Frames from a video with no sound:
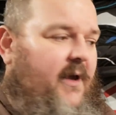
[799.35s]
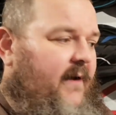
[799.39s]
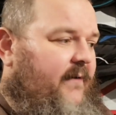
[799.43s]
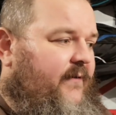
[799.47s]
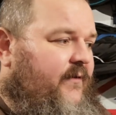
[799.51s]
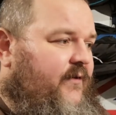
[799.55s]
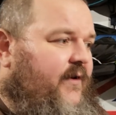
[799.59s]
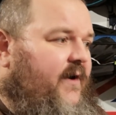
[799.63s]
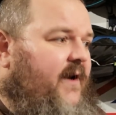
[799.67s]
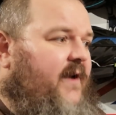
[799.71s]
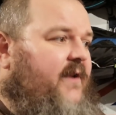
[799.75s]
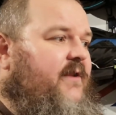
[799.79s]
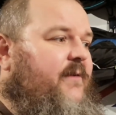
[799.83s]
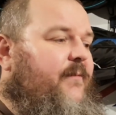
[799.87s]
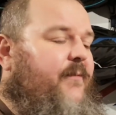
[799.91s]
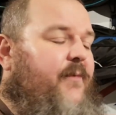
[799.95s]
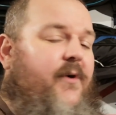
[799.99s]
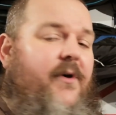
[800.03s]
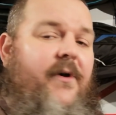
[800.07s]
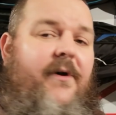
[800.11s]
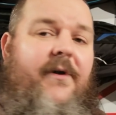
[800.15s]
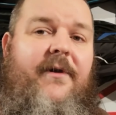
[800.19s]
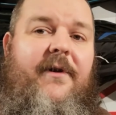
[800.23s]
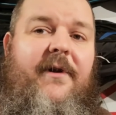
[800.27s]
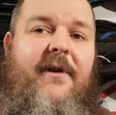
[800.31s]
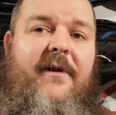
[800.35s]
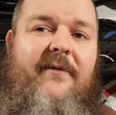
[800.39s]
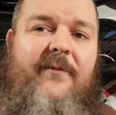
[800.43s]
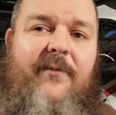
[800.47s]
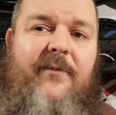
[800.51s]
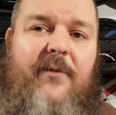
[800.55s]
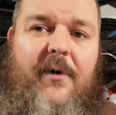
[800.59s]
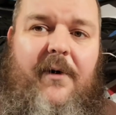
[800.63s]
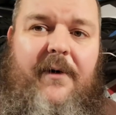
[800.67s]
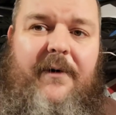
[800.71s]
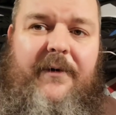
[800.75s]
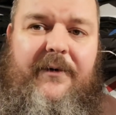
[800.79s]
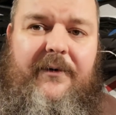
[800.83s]
I've tried them on and I've
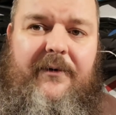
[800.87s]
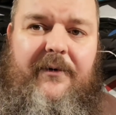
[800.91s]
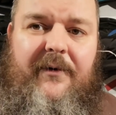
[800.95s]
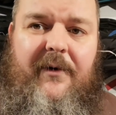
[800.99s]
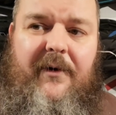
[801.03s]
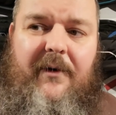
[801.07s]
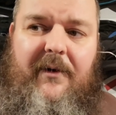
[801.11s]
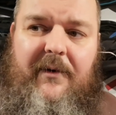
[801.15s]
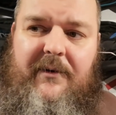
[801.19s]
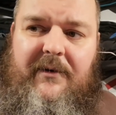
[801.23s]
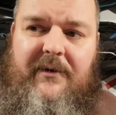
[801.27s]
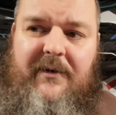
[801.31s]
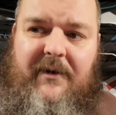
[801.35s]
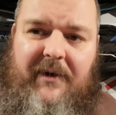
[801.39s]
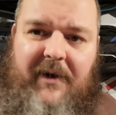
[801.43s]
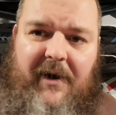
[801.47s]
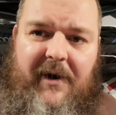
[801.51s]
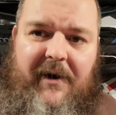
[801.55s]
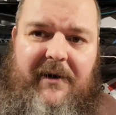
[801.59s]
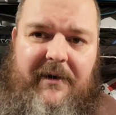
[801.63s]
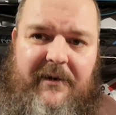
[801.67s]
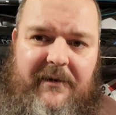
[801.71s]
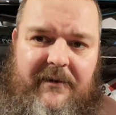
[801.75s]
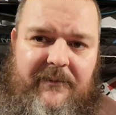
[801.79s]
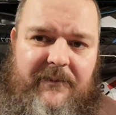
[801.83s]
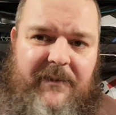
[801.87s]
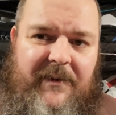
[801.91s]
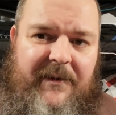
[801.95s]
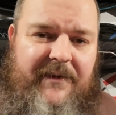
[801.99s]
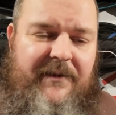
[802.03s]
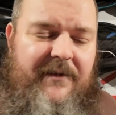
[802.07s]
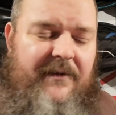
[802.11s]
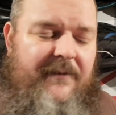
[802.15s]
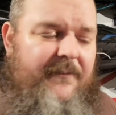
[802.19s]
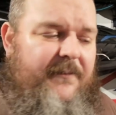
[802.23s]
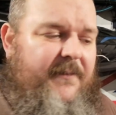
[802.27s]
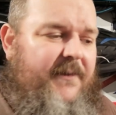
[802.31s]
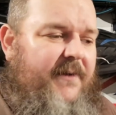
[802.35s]
walked around the garden
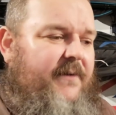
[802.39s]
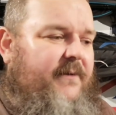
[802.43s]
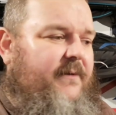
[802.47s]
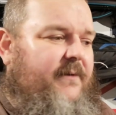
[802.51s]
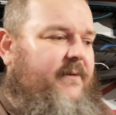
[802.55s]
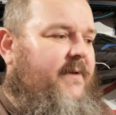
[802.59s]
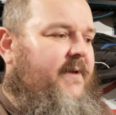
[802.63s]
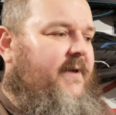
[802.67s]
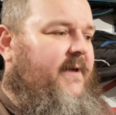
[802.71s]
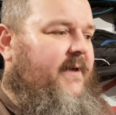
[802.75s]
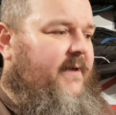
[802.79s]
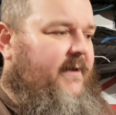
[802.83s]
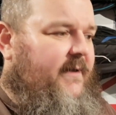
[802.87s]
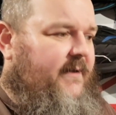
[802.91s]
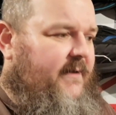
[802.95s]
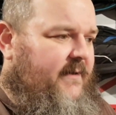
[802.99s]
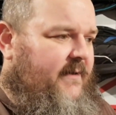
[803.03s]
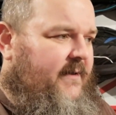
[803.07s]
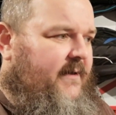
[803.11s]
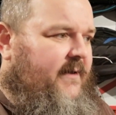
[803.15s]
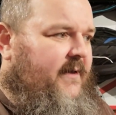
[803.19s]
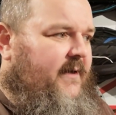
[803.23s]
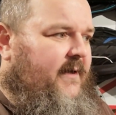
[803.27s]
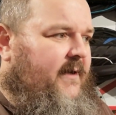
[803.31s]
with them and uh,